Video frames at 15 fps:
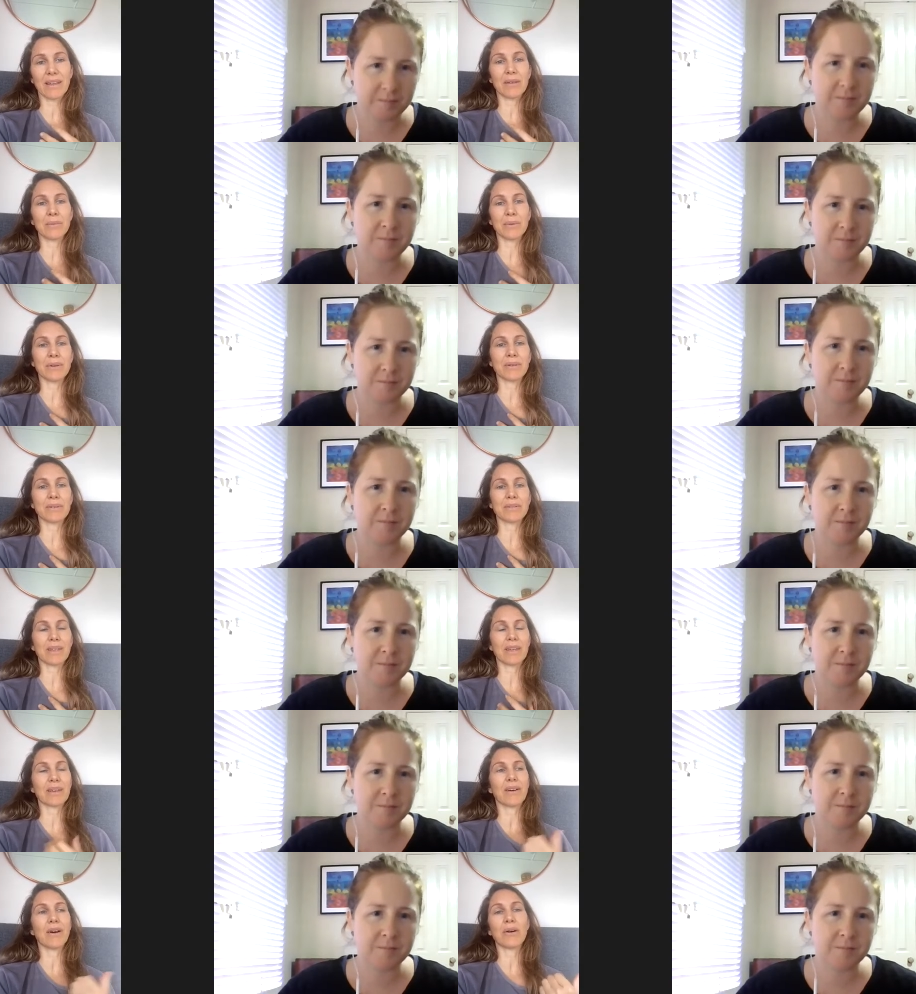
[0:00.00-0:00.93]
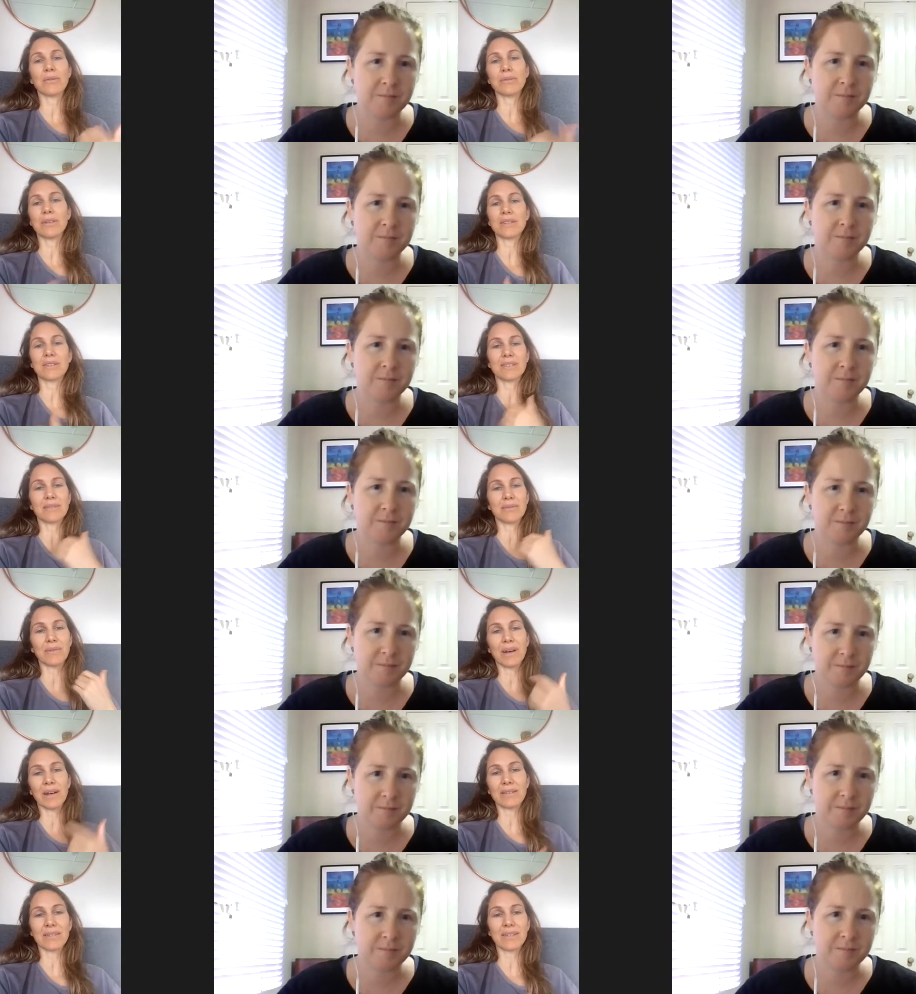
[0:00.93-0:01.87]
Speaker 1: Hebrew it's like wholeness
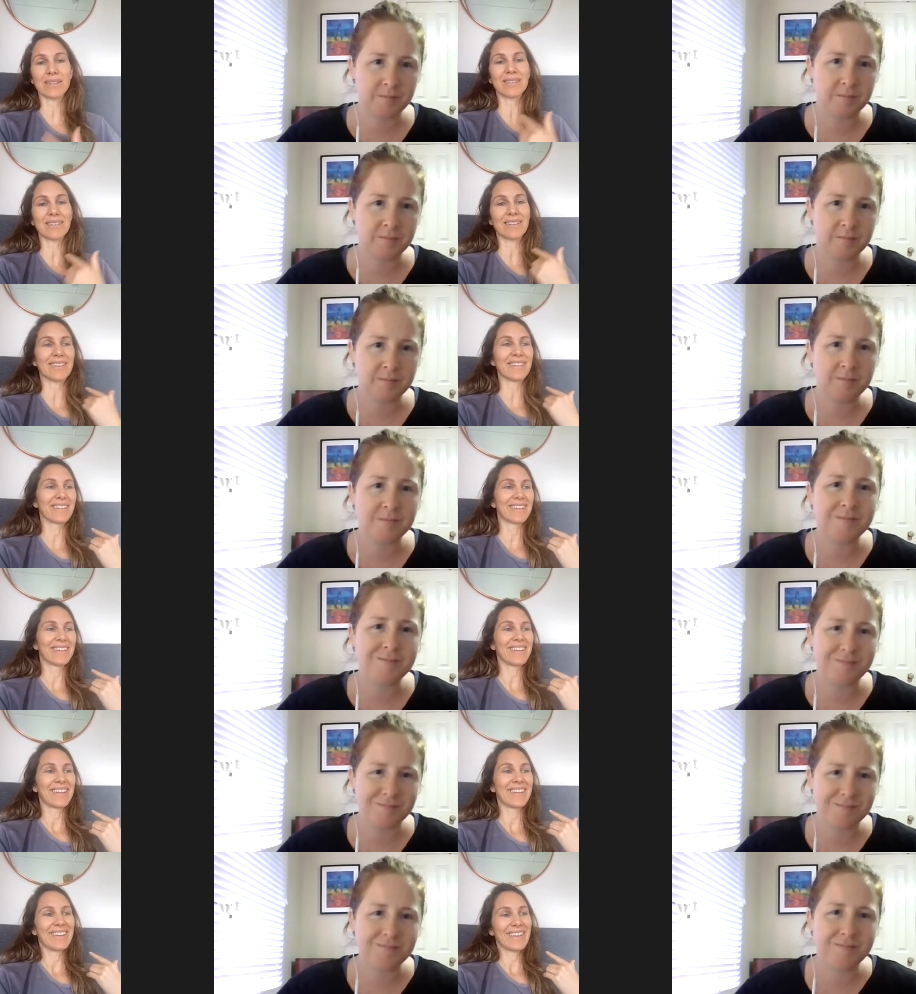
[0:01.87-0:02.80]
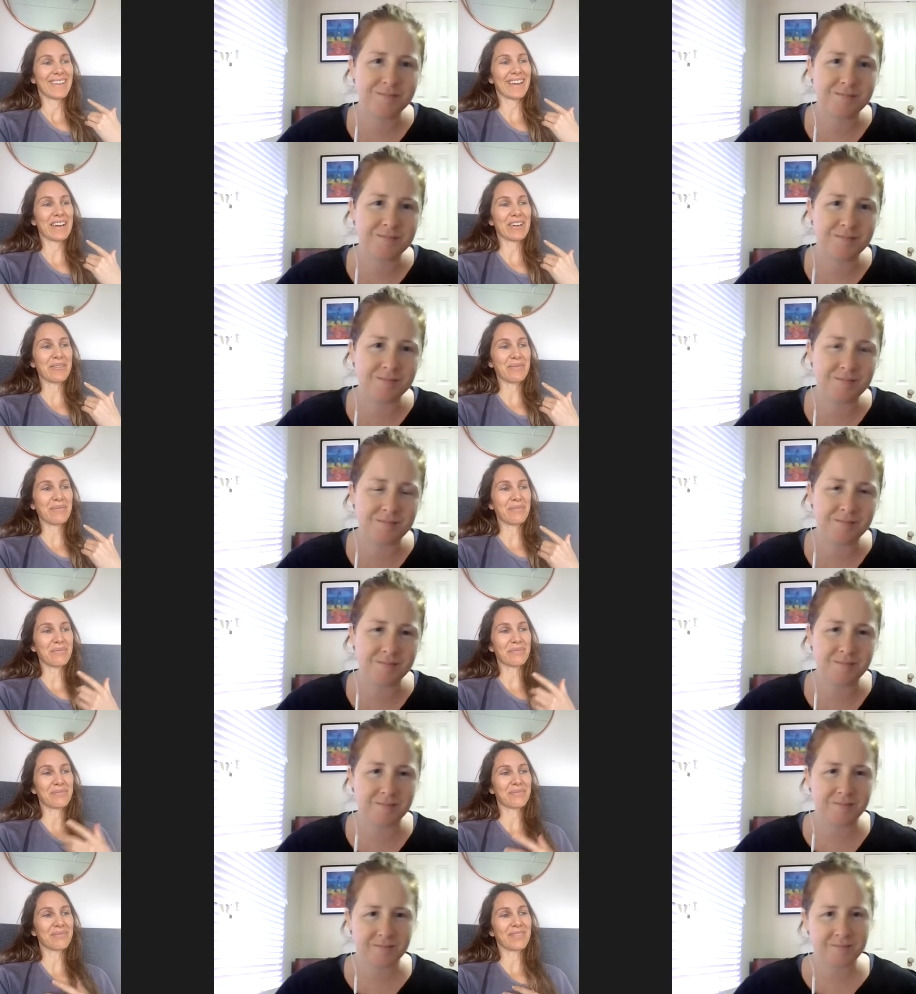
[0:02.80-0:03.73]
and wellness and
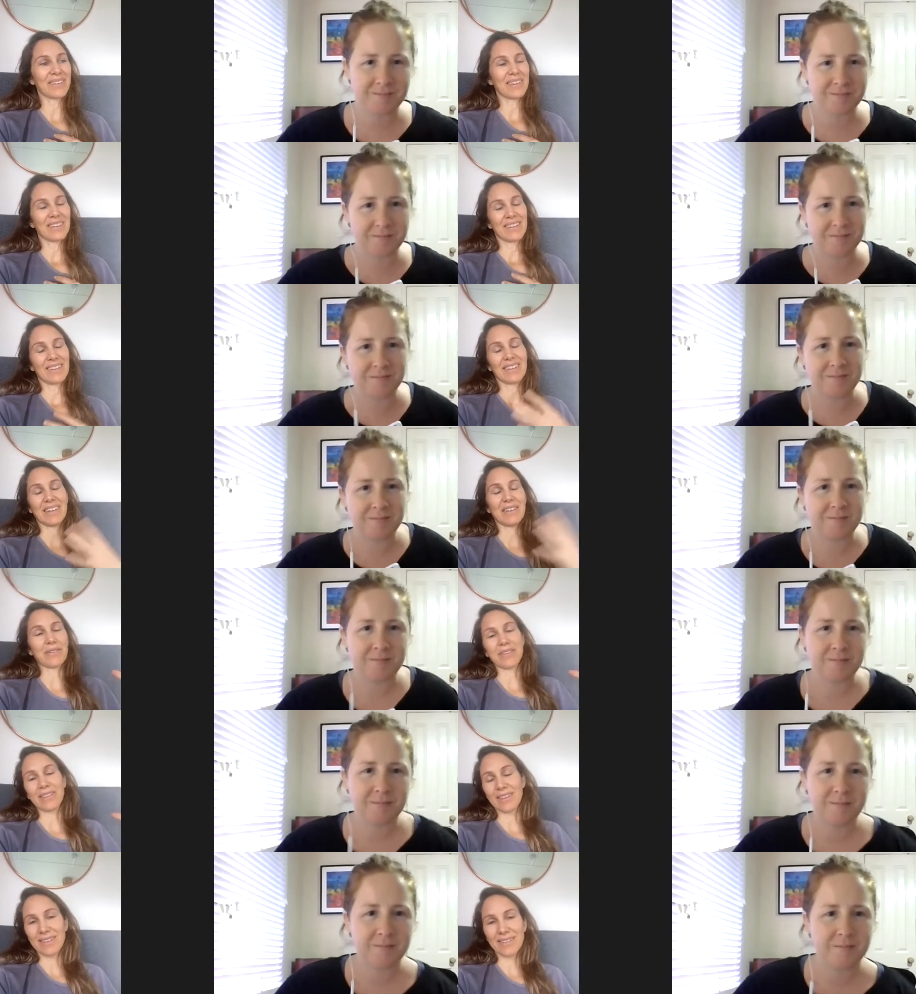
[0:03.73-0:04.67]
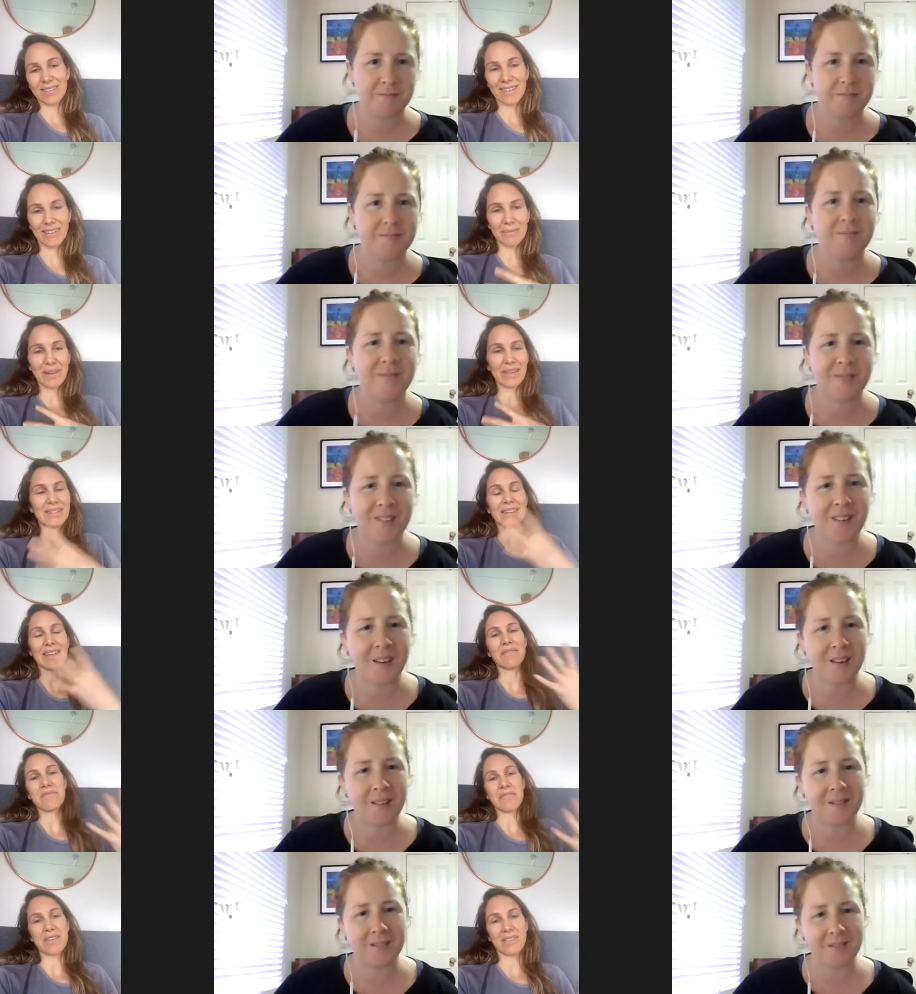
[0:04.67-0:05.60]
um, everything. It
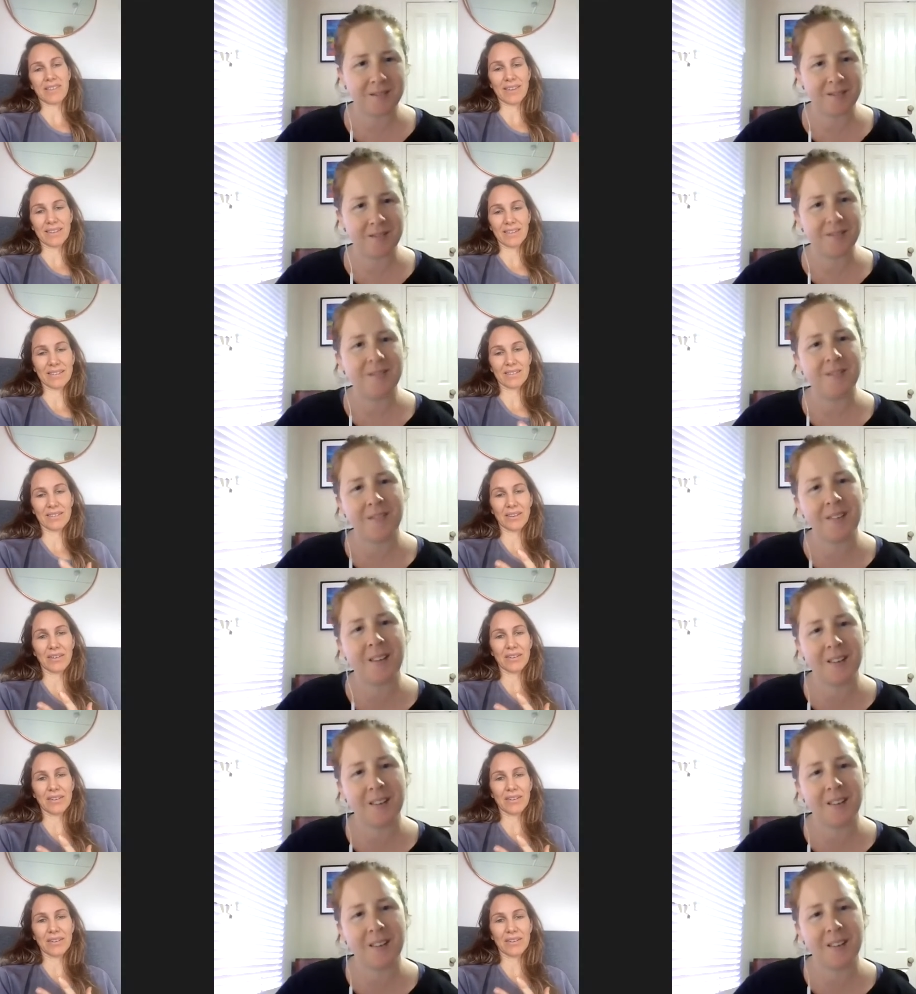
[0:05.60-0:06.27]
means everything. So